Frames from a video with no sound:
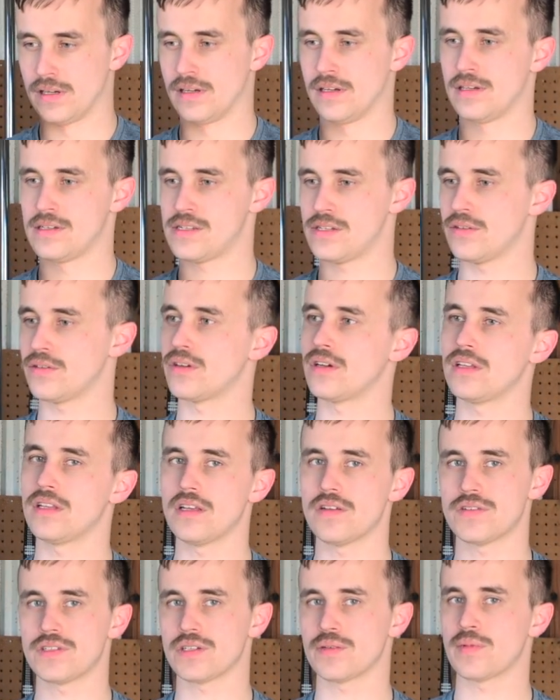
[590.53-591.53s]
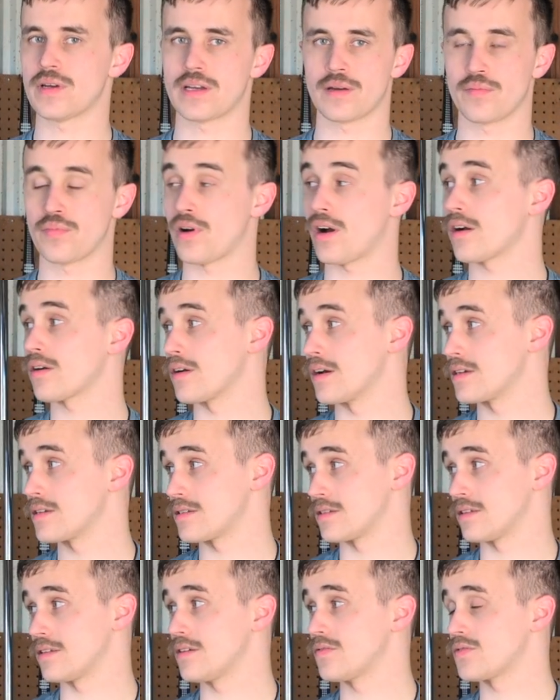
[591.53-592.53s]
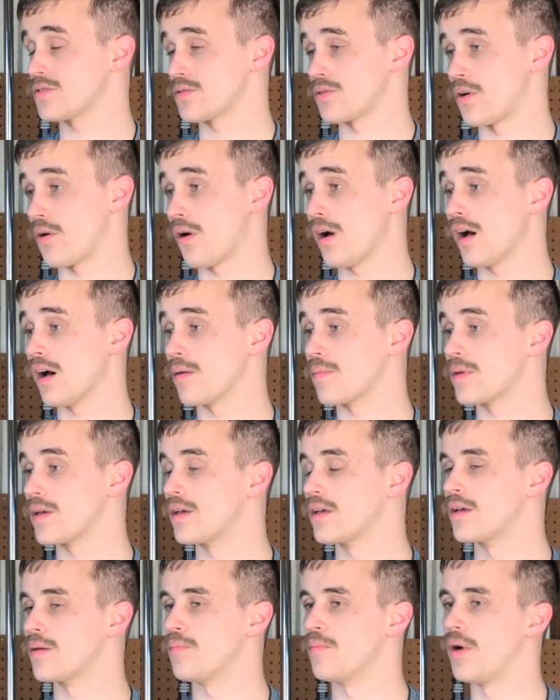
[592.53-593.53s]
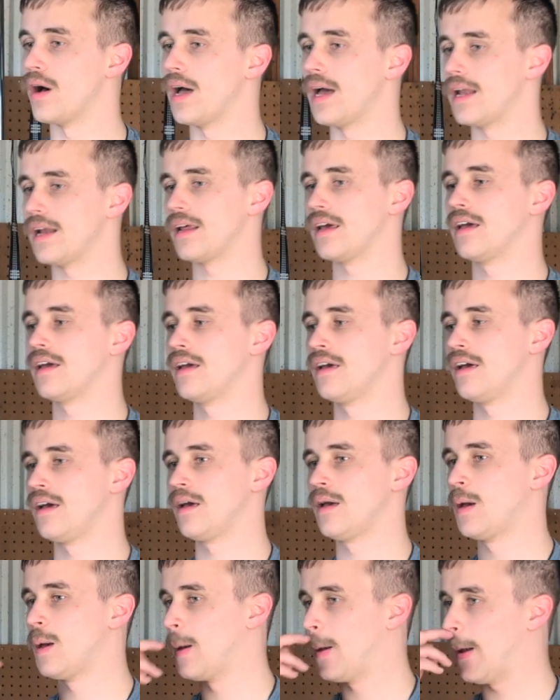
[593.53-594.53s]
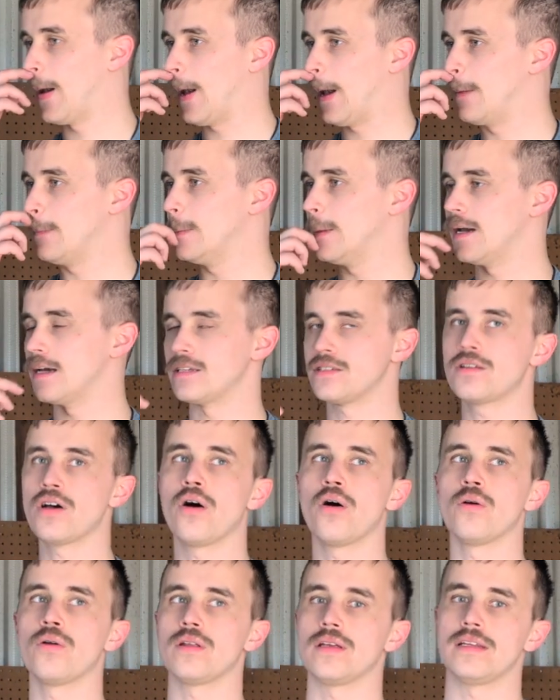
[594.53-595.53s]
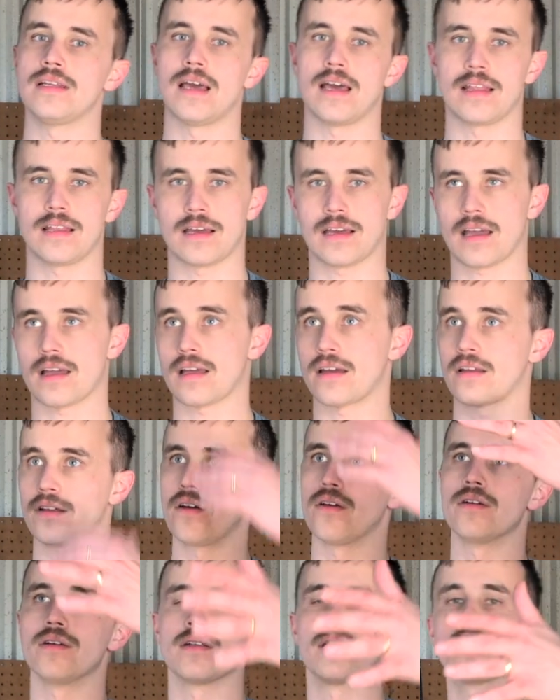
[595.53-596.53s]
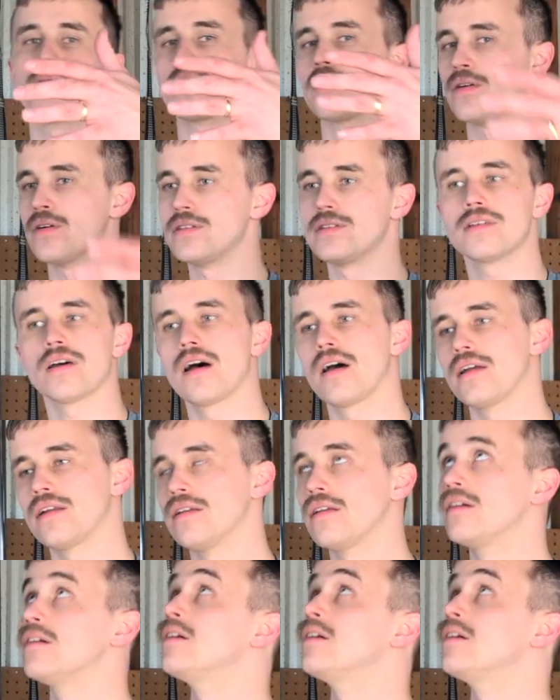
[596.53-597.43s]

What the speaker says: Still good lift, still making progress, and the lifts will go up. But I'm not totally dead. Like I could go in, I'm gonna go inside,